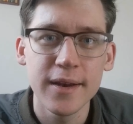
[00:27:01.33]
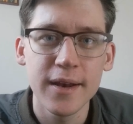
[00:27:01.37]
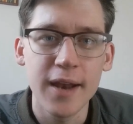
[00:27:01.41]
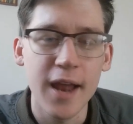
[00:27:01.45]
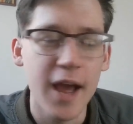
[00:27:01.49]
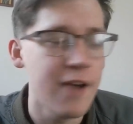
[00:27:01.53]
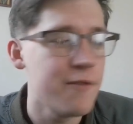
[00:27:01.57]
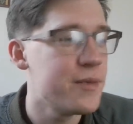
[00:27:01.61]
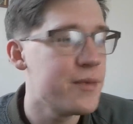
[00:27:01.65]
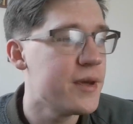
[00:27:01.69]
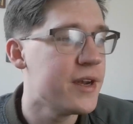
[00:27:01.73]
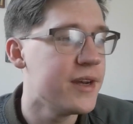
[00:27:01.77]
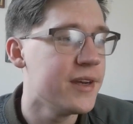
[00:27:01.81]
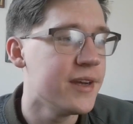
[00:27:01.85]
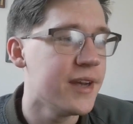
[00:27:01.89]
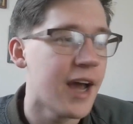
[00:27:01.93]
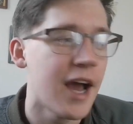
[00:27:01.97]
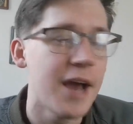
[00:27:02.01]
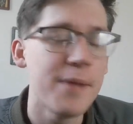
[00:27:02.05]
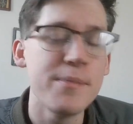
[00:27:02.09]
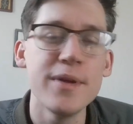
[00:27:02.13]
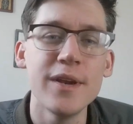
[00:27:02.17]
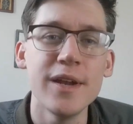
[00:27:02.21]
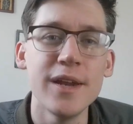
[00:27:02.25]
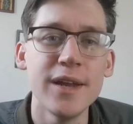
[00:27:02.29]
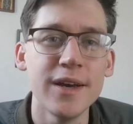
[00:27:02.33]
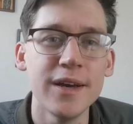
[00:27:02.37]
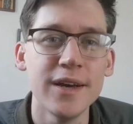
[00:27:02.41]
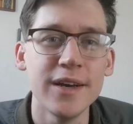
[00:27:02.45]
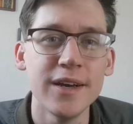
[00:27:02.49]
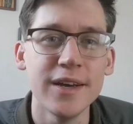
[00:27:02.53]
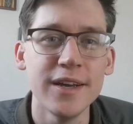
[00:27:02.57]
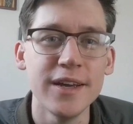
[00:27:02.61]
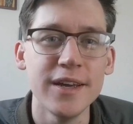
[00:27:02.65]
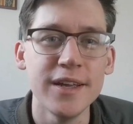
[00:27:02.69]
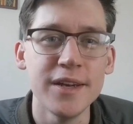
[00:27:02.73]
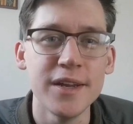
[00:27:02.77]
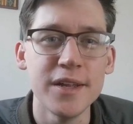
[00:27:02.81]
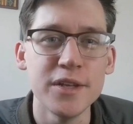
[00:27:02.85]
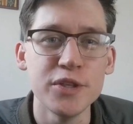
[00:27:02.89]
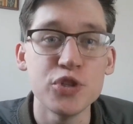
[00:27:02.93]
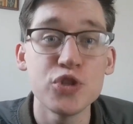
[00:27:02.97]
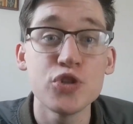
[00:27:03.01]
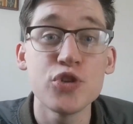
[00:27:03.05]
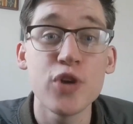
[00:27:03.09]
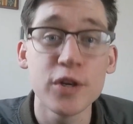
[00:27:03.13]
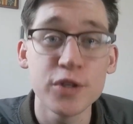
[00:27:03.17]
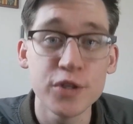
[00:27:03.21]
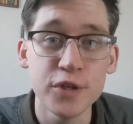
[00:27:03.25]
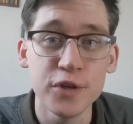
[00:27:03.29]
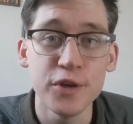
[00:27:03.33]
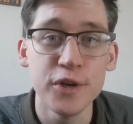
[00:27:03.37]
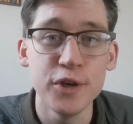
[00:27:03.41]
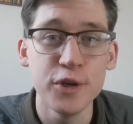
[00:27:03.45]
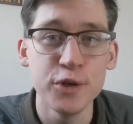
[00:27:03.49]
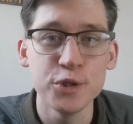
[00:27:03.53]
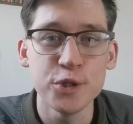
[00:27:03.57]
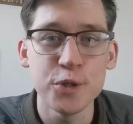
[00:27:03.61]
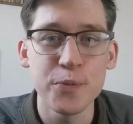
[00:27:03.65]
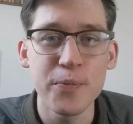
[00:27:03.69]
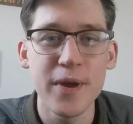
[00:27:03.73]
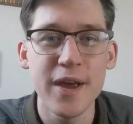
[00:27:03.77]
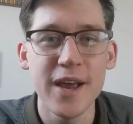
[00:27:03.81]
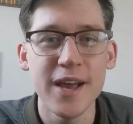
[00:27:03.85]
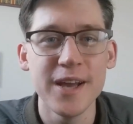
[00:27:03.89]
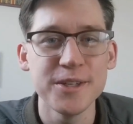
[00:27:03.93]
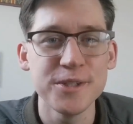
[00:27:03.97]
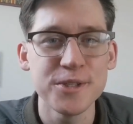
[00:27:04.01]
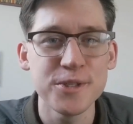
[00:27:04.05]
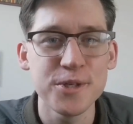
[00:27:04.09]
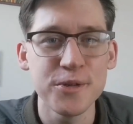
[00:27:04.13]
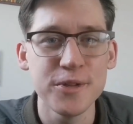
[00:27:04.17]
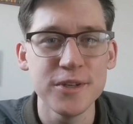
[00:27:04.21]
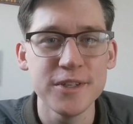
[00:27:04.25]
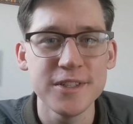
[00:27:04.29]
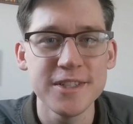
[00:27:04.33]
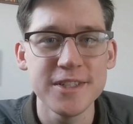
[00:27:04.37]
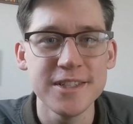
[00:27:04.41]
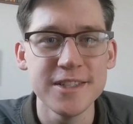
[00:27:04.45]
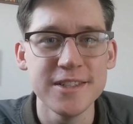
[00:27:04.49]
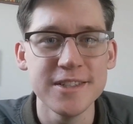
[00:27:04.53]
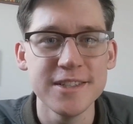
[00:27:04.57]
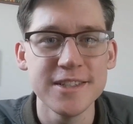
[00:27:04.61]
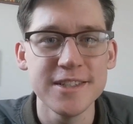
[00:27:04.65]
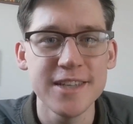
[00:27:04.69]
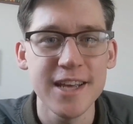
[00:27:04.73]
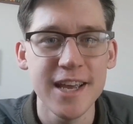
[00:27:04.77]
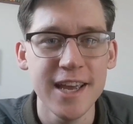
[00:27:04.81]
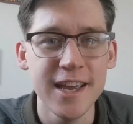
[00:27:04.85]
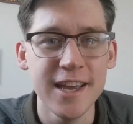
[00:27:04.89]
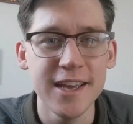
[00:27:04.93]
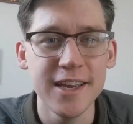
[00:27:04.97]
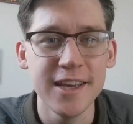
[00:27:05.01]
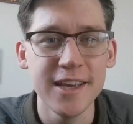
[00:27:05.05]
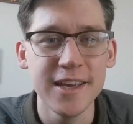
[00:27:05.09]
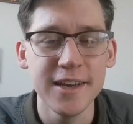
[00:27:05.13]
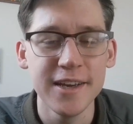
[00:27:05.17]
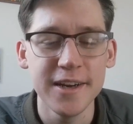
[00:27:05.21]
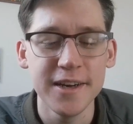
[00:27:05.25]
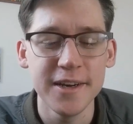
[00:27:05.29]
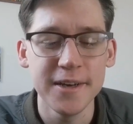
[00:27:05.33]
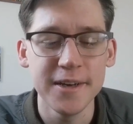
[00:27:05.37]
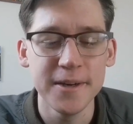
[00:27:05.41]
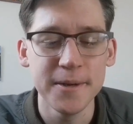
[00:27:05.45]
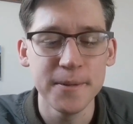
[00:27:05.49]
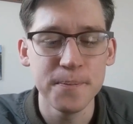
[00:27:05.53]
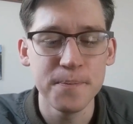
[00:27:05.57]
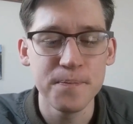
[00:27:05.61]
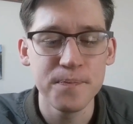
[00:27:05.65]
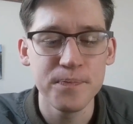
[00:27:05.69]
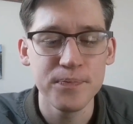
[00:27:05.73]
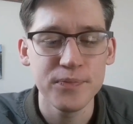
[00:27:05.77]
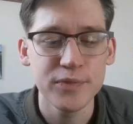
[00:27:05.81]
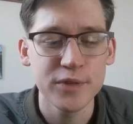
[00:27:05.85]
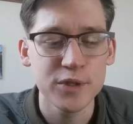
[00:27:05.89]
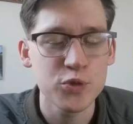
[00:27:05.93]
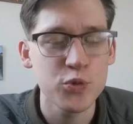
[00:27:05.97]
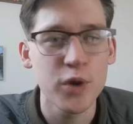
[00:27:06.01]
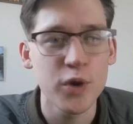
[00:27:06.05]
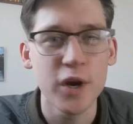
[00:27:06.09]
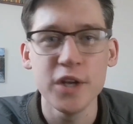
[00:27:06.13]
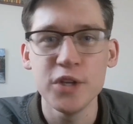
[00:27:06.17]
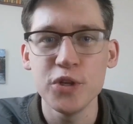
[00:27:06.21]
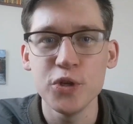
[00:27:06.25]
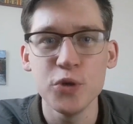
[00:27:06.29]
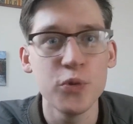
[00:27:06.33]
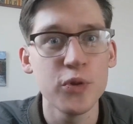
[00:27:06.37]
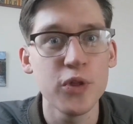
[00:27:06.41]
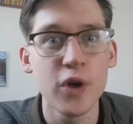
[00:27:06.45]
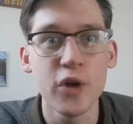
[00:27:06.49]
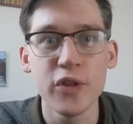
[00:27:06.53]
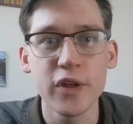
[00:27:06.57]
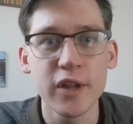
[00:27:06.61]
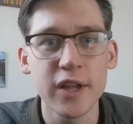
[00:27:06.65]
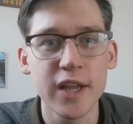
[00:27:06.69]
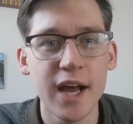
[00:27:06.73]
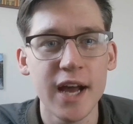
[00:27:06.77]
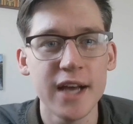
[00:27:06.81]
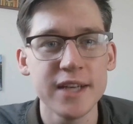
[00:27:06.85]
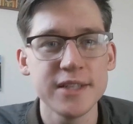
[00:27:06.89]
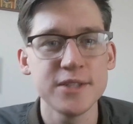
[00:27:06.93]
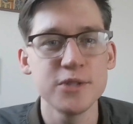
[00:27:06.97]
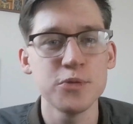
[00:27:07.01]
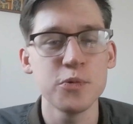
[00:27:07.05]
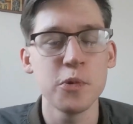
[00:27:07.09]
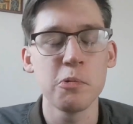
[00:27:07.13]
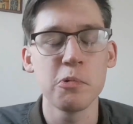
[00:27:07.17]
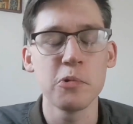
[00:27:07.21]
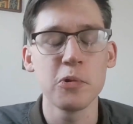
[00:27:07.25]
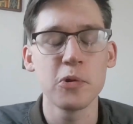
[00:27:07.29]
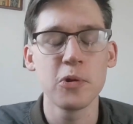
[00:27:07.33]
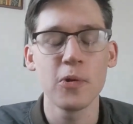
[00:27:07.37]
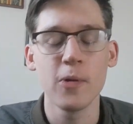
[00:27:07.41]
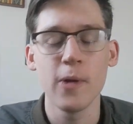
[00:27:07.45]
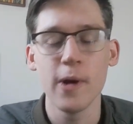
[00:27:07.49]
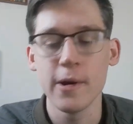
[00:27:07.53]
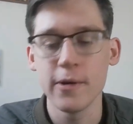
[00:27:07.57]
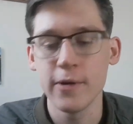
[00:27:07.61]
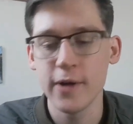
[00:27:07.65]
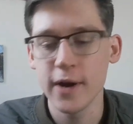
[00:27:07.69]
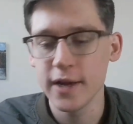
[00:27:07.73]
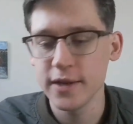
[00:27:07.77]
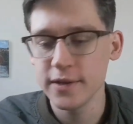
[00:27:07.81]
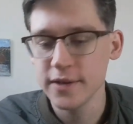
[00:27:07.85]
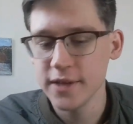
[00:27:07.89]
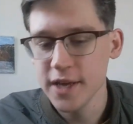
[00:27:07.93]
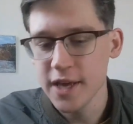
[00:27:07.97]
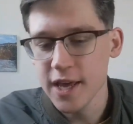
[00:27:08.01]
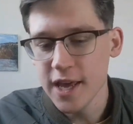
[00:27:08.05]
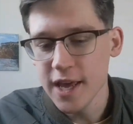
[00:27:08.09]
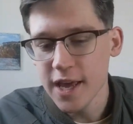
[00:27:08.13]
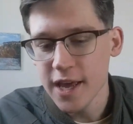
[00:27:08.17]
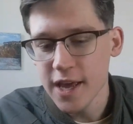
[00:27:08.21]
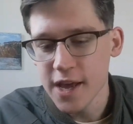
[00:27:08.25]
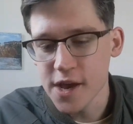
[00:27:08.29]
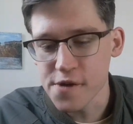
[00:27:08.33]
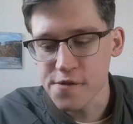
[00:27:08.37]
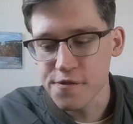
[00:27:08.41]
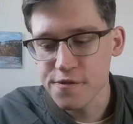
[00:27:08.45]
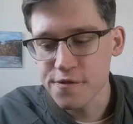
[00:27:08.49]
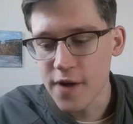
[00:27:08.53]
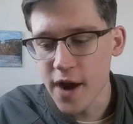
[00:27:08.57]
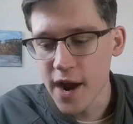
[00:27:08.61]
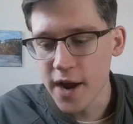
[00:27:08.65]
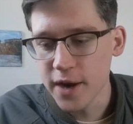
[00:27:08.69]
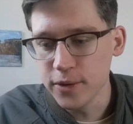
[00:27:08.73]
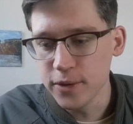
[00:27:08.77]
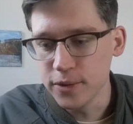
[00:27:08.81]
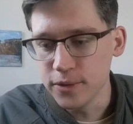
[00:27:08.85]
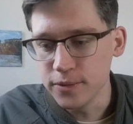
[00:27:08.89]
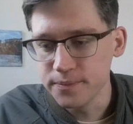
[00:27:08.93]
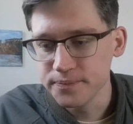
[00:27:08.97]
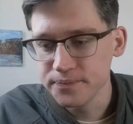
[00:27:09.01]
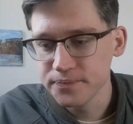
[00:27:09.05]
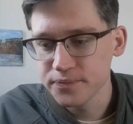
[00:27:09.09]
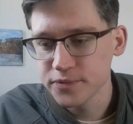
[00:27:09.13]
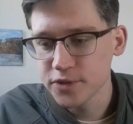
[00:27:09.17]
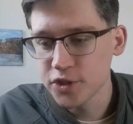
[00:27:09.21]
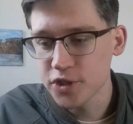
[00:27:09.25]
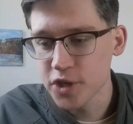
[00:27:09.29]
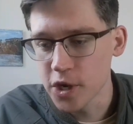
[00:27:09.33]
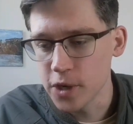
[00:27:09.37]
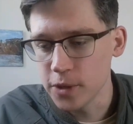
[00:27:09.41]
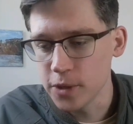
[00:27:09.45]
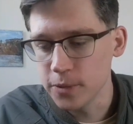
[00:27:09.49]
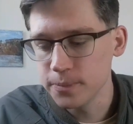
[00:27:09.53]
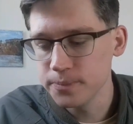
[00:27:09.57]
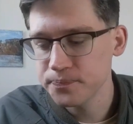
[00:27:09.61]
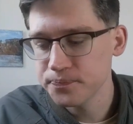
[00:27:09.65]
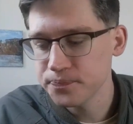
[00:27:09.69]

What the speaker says: I'm an instructor here in Japan, so this is it's what I do with all the classes, what we're required, right? A final. So